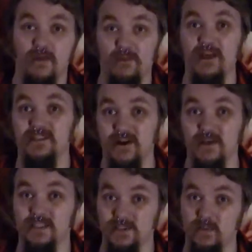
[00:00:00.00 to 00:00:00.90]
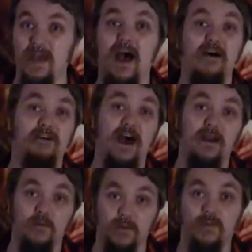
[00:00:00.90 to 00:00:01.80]
The other thing that's nice is we have
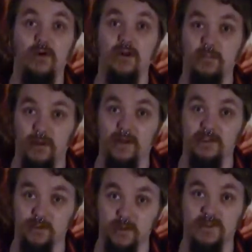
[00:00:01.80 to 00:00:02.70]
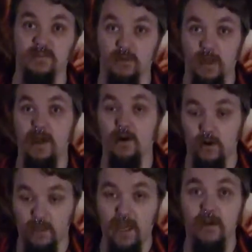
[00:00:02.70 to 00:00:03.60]
had over 30 playtest groups
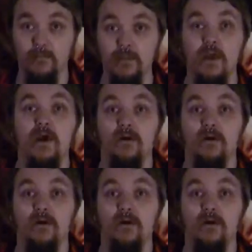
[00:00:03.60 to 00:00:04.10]
playing our game